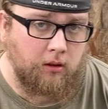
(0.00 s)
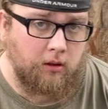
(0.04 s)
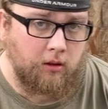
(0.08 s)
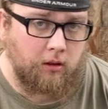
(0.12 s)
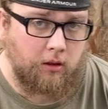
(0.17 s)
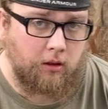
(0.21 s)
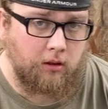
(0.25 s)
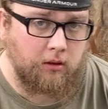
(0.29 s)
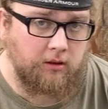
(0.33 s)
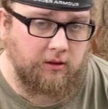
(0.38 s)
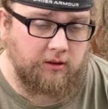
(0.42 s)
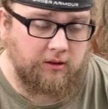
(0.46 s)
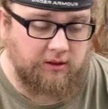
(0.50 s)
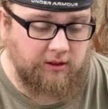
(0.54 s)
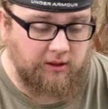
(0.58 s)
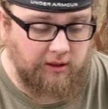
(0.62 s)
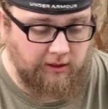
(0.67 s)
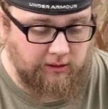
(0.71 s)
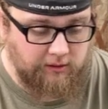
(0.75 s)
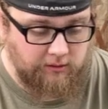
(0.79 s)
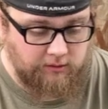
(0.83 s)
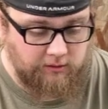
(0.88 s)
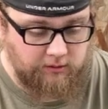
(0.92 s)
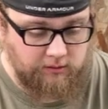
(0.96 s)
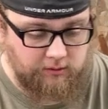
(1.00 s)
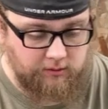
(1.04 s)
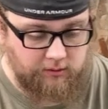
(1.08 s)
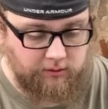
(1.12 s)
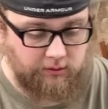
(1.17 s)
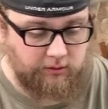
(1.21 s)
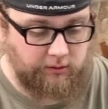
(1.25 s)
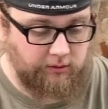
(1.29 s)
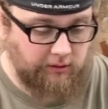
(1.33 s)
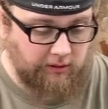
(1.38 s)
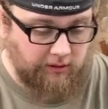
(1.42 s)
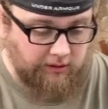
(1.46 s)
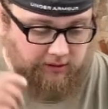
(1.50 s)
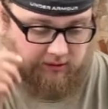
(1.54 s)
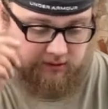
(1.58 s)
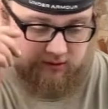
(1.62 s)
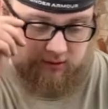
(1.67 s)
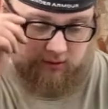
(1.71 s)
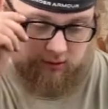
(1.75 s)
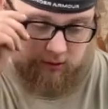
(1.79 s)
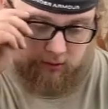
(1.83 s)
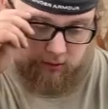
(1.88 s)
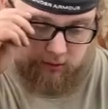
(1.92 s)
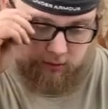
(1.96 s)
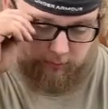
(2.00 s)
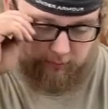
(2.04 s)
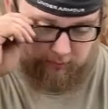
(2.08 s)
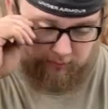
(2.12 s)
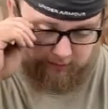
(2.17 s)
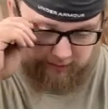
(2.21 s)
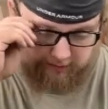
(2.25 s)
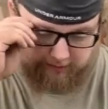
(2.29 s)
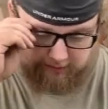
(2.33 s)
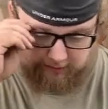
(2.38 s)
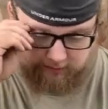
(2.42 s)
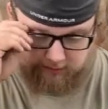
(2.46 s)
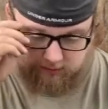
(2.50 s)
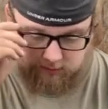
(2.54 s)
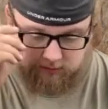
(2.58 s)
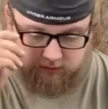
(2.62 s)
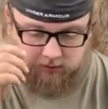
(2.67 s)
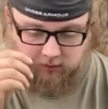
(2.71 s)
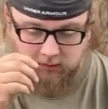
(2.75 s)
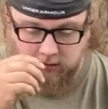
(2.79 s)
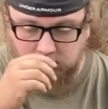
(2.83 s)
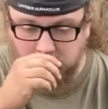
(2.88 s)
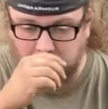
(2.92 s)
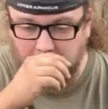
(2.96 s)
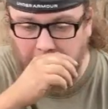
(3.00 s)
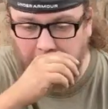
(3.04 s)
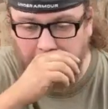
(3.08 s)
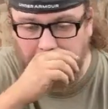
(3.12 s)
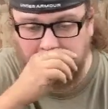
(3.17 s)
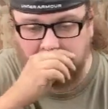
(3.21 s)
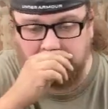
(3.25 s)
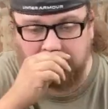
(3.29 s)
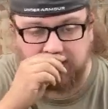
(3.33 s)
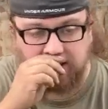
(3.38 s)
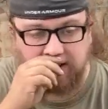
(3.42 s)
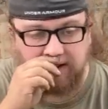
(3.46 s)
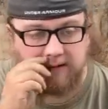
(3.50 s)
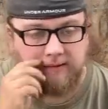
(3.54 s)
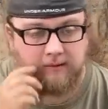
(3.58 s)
on this channel, then you guys know that I